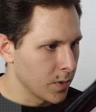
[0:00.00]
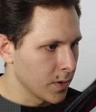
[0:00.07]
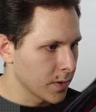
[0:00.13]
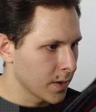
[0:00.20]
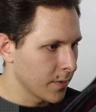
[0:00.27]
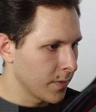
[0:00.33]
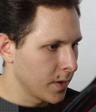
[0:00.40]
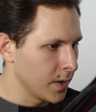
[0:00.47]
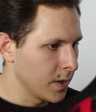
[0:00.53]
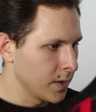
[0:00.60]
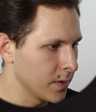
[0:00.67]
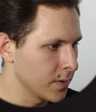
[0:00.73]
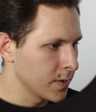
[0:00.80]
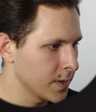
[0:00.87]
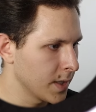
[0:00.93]
we don't have any
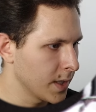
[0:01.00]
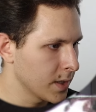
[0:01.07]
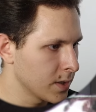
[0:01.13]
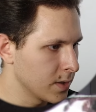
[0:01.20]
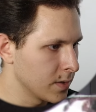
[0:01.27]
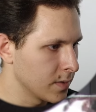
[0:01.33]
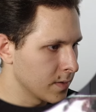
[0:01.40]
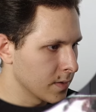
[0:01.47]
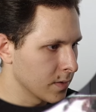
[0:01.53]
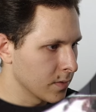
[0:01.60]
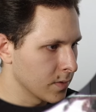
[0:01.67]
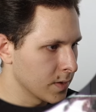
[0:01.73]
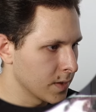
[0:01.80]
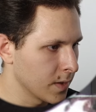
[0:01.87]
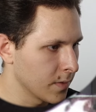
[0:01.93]
intersections
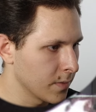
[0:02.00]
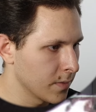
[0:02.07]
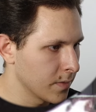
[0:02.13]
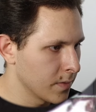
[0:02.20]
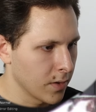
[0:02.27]
or stuff.